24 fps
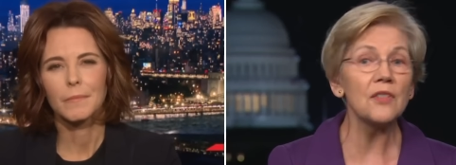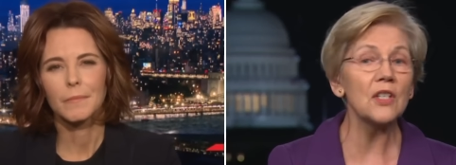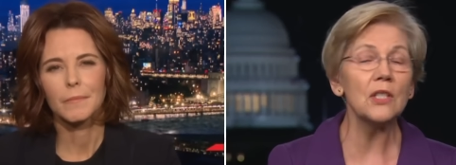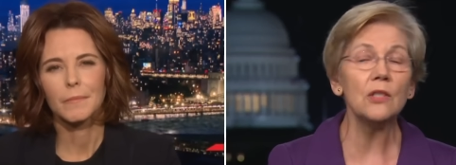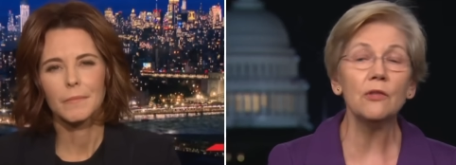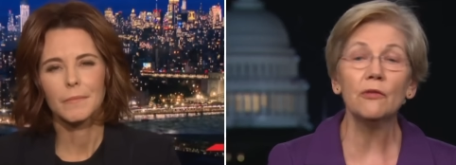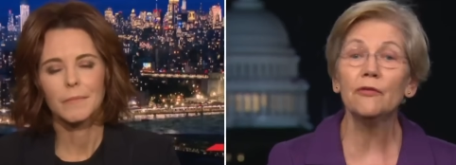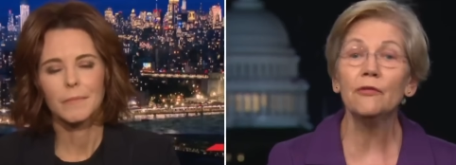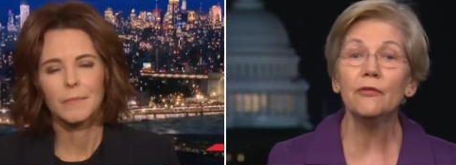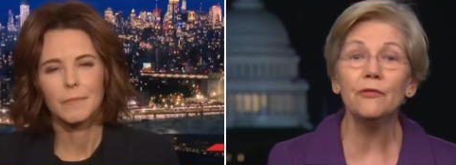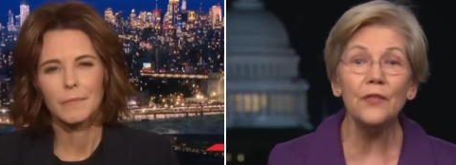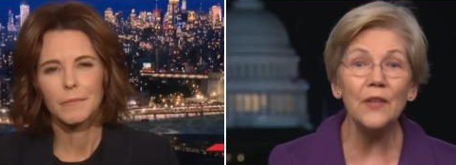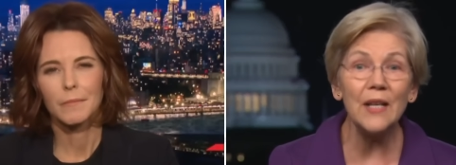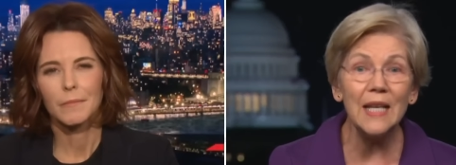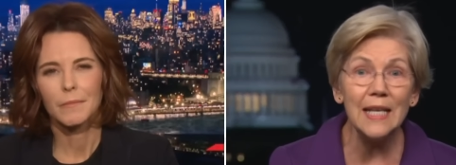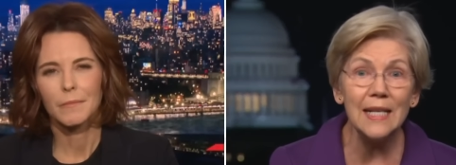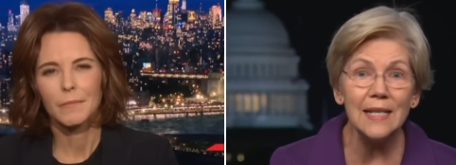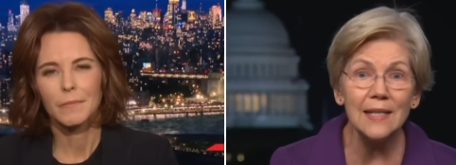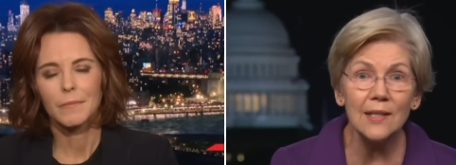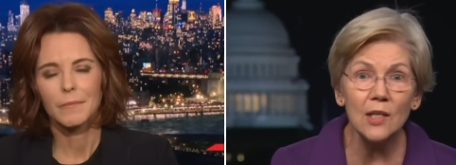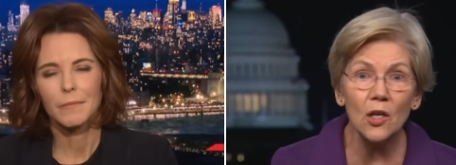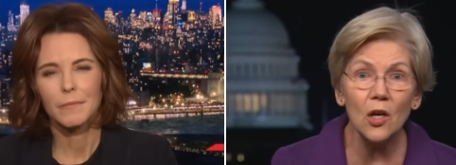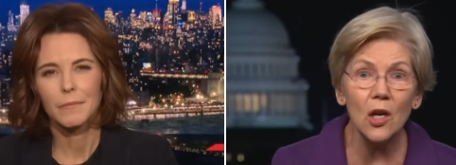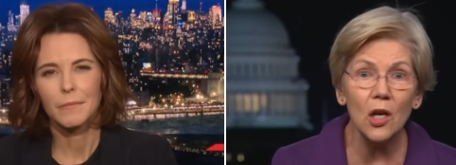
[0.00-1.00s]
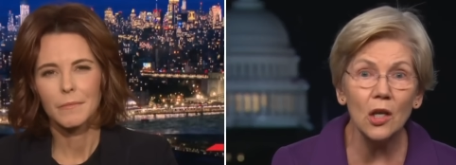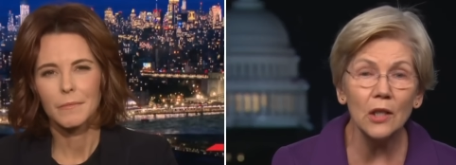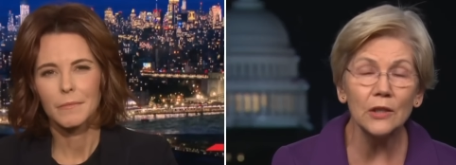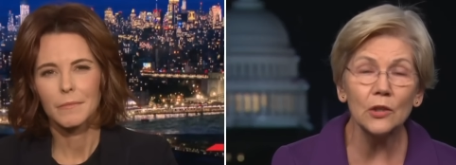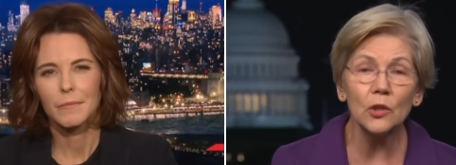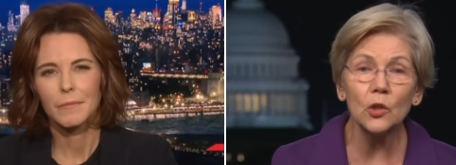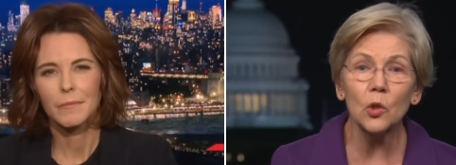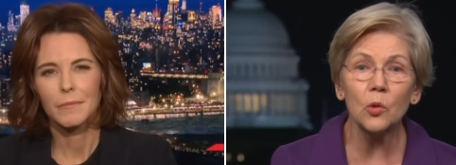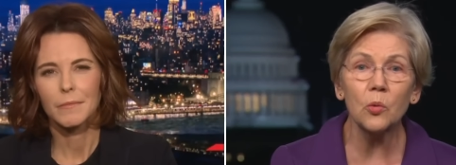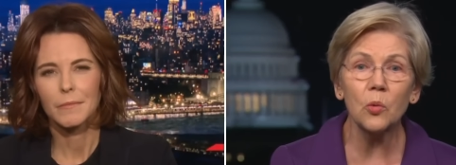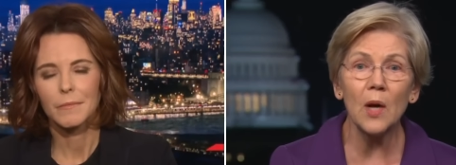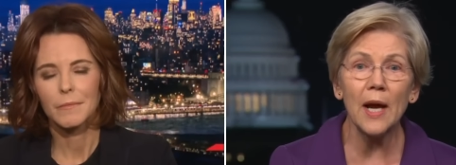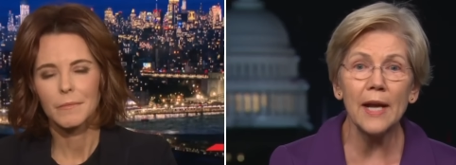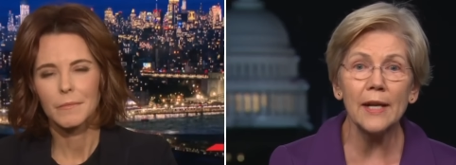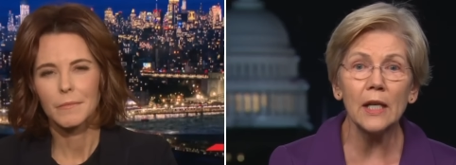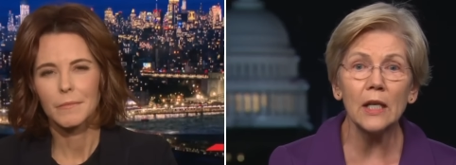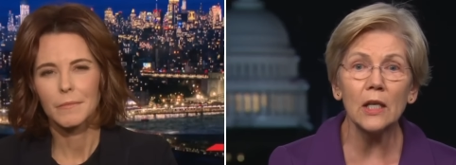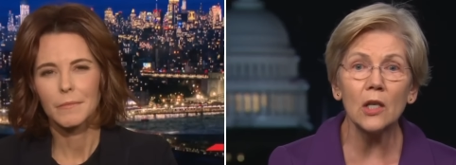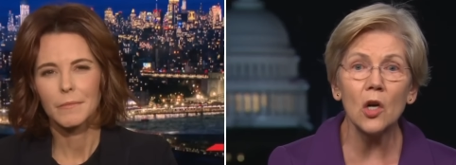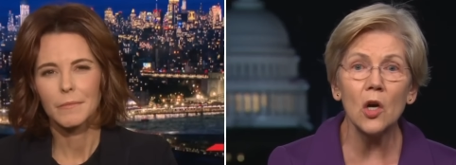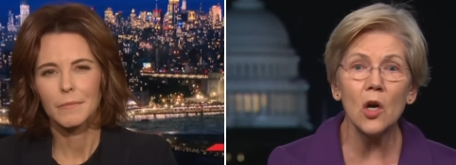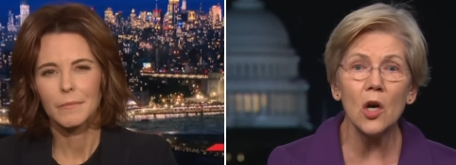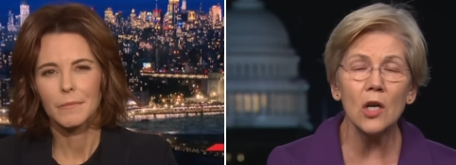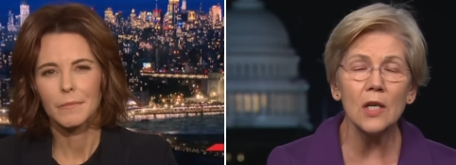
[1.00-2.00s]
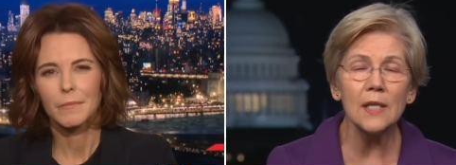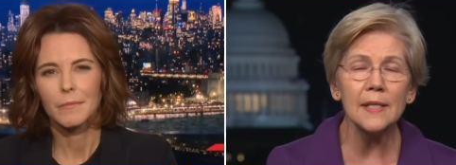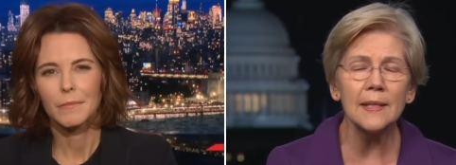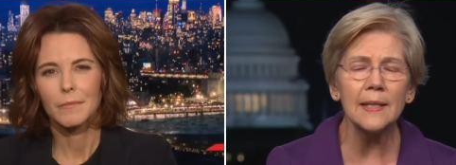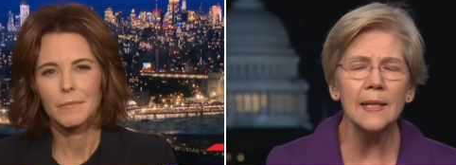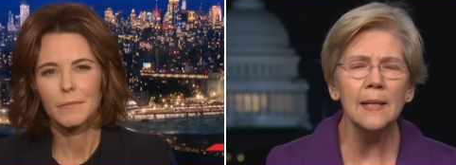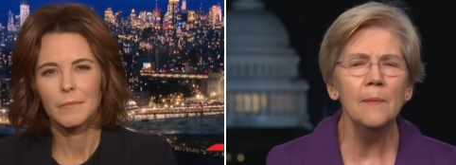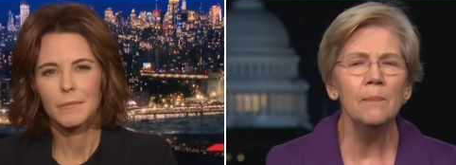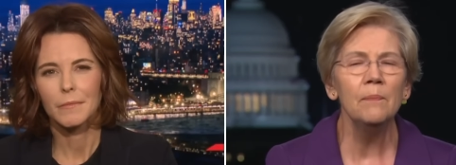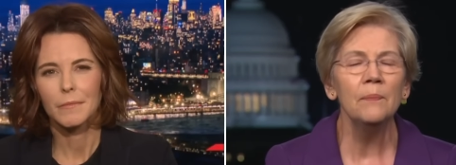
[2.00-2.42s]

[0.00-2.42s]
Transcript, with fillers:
Speaker 1: to fees on credit cards.